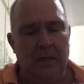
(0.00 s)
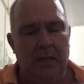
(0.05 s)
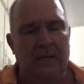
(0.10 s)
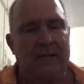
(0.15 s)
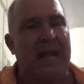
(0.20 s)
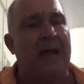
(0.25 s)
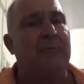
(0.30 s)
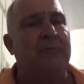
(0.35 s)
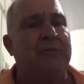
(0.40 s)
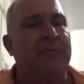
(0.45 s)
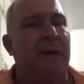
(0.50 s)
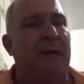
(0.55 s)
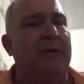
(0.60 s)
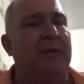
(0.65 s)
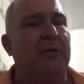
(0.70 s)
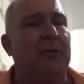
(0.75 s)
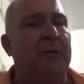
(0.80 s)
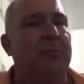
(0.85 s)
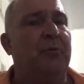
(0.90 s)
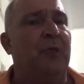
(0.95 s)
That was my
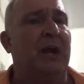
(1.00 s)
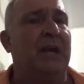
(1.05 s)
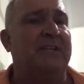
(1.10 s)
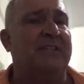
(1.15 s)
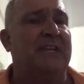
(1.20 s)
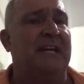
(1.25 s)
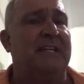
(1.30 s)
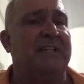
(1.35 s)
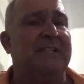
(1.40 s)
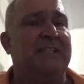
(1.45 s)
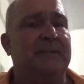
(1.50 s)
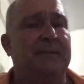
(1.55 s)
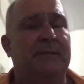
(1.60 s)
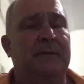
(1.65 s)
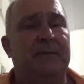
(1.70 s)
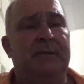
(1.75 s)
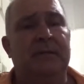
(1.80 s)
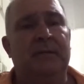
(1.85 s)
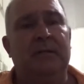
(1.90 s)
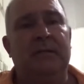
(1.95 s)
early process.
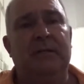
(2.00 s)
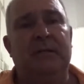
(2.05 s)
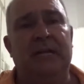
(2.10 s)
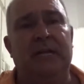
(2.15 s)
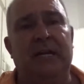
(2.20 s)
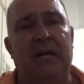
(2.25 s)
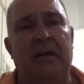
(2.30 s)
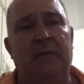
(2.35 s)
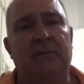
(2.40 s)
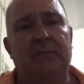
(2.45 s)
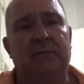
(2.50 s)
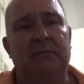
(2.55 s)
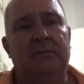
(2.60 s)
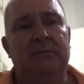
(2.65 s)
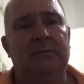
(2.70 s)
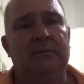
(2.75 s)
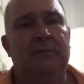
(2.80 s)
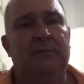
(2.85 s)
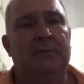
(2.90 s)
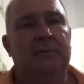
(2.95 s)

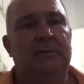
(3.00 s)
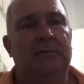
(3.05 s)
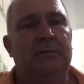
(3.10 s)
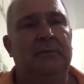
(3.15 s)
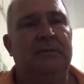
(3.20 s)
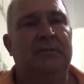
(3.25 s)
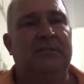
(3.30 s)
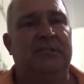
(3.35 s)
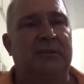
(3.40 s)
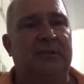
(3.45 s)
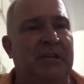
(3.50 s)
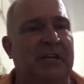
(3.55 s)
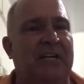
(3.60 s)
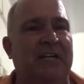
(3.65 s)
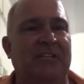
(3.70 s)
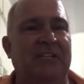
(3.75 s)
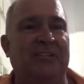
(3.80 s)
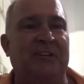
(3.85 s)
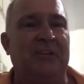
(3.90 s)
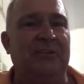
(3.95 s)
Tune
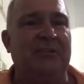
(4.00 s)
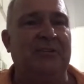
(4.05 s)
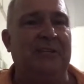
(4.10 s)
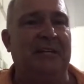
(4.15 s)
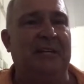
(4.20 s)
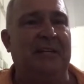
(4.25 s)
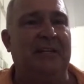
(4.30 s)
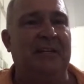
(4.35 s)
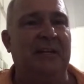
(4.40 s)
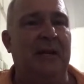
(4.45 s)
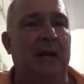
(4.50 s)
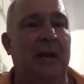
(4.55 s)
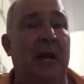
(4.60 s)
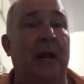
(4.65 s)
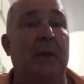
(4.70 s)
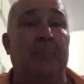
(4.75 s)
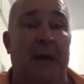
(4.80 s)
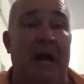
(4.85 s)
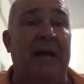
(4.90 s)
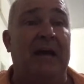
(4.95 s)
into Jungle Link
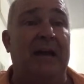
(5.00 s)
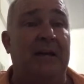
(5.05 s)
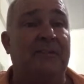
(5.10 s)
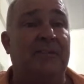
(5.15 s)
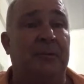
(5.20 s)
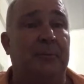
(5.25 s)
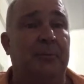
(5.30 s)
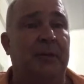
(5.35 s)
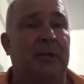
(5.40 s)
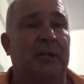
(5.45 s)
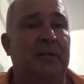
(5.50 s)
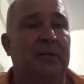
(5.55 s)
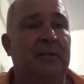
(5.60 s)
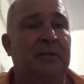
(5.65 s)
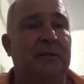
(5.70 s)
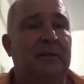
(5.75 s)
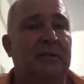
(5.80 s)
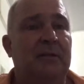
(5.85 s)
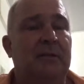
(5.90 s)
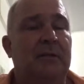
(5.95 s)
and buy XRP.
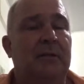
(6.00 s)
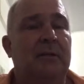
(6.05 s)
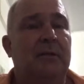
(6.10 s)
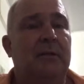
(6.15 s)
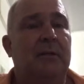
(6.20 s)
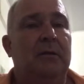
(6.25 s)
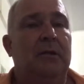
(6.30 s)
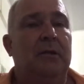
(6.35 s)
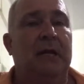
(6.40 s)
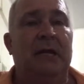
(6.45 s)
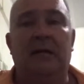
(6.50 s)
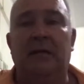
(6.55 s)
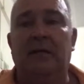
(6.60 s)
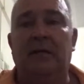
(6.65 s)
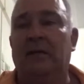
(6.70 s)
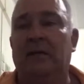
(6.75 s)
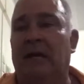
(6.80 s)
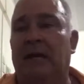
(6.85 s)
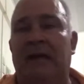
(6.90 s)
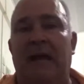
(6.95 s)

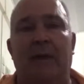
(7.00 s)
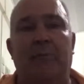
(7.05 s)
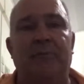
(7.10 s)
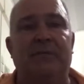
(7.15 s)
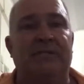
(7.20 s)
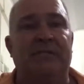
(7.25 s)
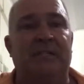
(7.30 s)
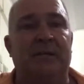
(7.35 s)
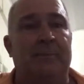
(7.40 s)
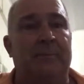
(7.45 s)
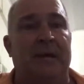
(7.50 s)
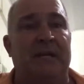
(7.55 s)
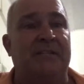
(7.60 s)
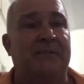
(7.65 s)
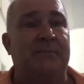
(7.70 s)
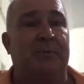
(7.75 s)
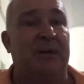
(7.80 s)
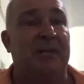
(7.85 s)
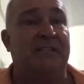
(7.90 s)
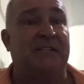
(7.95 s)
And that was the
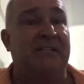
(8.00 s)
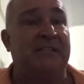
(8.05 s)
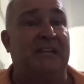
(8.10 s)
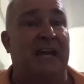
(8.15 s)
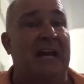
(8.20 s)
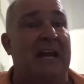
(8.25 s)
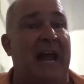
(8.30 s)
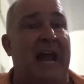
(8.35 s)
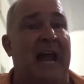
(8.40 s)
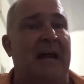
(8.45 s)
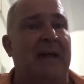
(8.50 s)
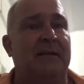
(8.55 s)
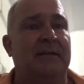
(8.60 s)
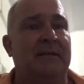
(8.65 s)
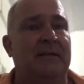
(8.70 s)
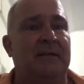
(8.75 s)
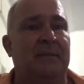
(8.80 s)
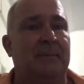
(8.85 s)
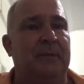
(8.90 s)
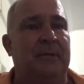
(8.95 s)
best process I had
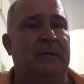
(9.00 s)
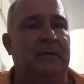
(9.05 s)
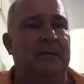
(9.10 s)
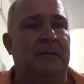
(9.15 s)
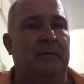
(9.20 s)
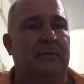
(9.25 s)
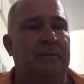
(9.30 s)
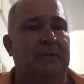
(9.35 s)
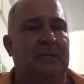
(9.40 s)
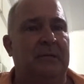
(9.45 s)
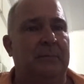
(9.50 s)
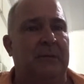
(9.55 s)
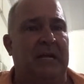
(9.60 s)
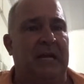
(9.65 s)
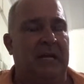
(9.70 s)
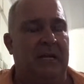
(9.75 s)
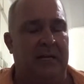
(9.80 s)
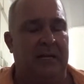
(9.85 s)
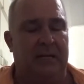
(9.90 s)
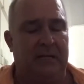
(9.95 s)
in the
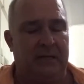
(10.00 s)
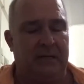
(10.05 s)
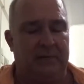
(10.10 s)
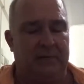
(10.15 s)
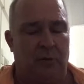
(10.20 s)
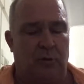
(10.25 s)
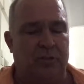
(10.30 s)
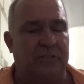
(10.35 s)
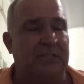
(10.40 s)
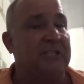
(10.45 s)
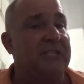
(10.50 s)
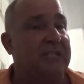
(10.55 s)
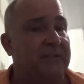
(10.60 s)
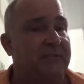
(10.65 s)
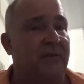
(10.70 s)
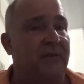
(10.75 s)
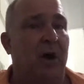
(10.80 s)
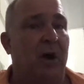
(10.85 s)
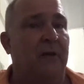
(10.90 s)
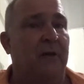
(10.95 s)
beginning. And of course it's
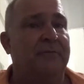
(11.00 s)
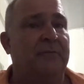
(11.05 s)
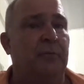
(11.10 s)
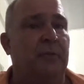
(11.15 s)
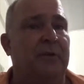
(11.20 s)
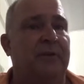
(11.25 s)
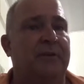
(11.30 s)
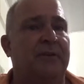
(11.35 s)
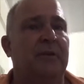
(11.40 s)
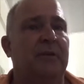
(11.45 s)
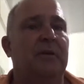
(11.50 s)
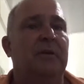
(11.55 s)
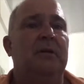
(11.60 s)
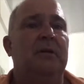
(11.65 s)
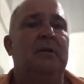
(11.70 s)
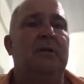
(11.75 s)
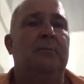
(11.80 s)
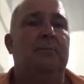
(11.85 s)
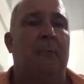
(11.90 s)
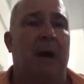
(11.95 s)
evolved with
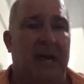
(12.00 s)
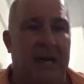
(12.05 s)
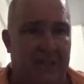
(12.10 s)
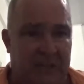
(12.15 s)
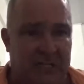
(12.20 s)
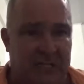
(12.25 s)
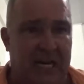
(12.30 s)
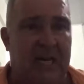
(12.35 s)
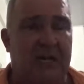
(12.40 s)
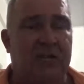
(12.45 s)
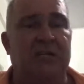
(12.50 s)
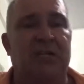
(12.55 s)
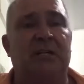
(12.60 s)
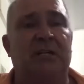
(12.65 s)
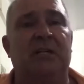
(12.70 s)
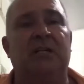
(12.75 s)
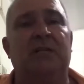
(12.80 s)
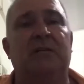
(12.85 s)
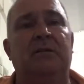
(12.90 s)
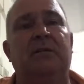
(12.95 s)
my
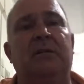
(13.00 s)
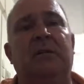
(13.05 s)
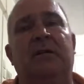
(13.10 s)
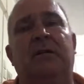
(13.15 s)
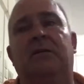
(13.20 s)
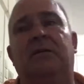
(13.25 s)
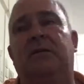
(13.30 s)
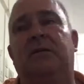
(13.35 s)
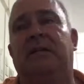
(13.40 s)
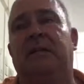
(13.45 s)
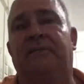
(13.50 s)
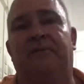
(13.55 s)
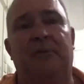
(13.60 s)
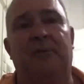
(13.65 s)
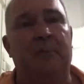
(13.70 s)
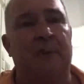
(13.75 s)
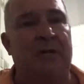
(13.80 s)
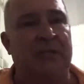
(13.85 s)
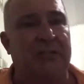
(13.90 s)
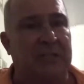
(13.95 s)
education and the
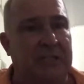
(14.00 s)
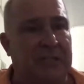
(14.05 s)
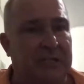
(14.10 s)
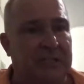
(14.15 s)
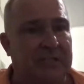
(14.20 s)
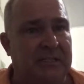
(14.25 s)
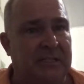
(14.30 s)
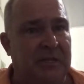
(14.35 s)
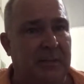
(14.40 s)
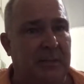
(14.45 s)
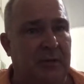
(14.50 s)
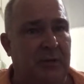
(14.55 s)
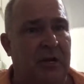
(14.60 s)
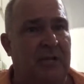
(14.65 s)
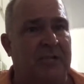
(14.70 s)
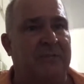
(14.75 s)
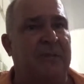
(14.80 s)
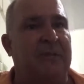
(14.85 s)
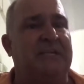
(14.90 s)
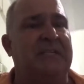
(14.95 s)
information that's come
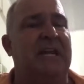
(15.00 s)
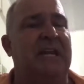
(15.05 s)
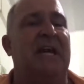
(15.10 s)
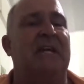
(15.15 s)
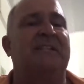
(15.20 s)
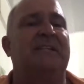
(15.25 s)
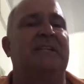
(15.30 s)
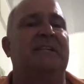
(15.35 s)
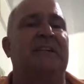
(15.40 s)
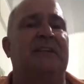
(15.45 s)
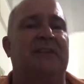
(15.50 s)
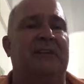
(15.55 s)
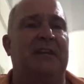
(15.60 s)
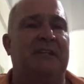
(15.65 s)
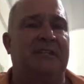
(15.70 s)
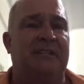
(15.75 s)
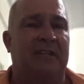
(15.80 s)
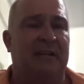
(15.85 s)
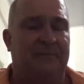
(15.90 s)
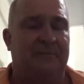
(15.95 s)
across my desk and the
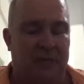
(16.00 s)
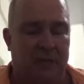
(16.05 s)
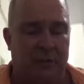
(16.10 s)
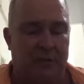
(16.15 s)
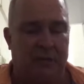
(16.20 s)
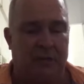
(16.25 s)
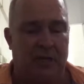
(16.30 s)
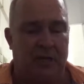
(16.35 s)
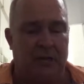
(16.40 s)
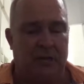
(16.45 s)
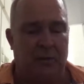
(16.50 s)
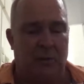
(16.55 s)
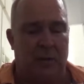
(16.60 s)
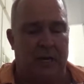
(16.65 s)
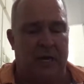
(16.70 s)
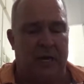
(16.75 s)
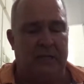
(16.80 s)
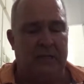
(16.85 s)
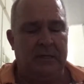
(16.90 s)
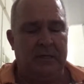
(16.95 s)
things that I've learned along the
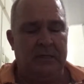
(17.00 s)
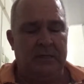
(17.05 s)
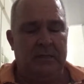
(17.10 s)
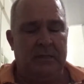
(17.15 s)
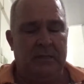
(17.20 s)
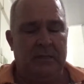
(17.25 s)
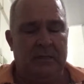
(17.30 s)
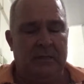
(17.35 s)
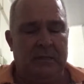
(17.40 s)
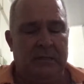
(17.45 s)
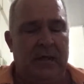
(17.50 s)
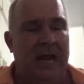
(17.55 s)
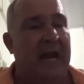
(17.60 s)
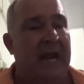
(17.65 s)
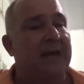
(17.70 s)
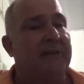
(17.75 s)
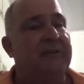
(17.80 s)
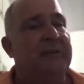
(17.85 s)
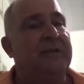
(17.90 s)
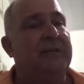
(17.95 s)
way,
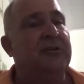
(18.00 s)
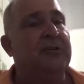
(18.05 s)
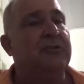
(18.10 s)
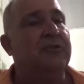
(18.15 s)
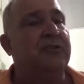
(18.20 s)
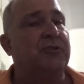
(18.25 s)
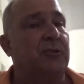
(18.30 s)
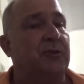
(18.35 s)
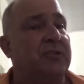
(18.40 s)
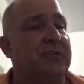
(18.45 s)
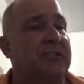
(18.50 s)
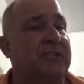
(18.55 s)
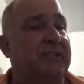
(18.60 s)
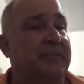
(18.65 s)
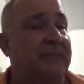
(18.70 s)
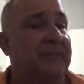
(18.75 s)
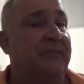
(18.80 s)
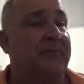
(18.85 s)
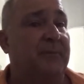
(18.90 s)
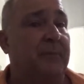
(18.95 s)
and the new sources
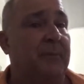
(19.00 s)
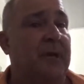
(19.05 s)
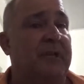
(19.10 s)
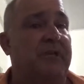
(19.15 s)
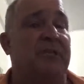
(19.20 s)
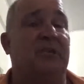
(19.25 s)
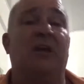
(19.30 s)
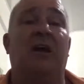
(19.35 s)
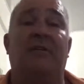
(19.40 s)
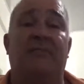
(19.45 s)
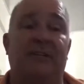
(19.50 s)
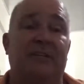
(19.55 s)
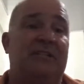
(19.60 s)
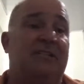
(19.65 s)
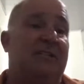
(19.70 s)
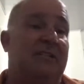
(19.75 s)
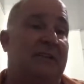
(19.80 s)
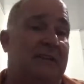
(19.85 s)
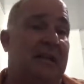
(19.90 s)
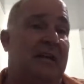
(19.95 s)
of information,
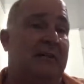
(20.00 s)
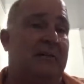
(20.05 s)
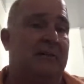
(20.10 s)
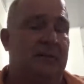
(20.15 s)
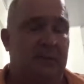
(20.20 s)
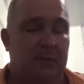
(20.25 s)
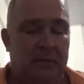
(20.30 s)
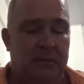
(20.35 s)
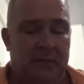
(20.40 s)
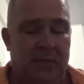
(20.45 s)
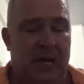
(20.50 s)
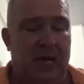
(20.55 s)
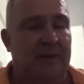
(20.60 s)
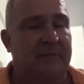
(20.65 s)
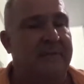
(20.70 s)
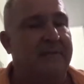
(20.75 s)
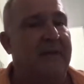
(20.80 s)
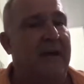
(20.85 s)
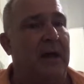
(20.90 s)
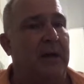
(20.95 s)
obviously, that I've
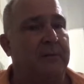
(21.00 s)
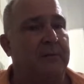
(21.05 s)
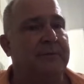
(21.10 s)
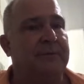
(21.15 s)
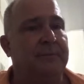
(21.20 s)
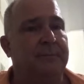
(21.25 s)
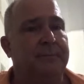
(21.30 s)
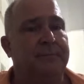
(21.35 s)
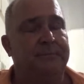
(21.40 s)
found.